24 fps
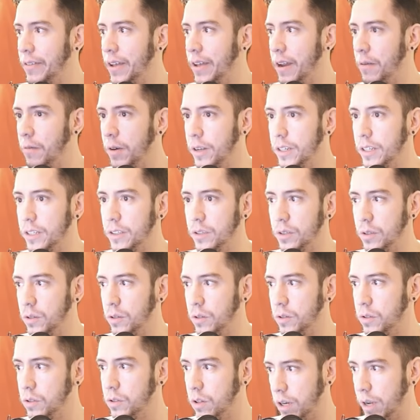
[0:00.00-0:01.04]
that I wanted
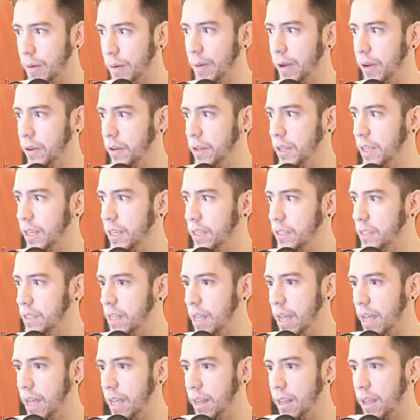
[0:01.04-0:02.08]
to talk about is
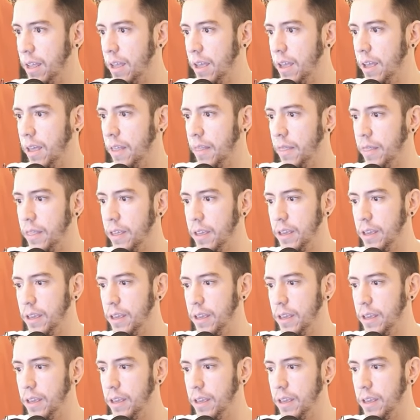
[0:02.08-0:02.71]
that in